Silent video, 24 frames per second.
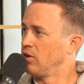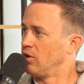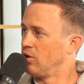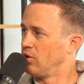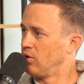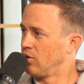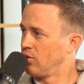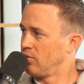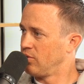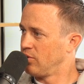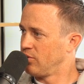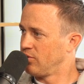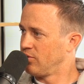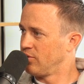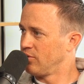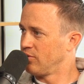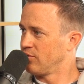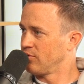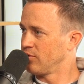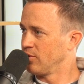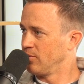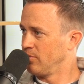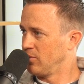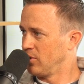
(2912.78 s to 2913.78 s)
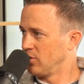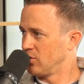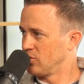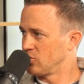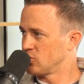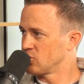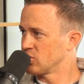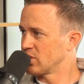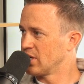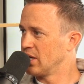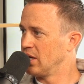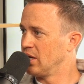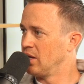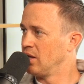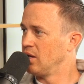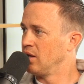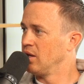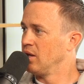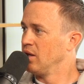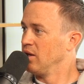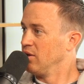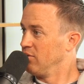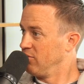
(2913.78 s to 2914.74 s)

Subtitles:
the nervous system, on our skin,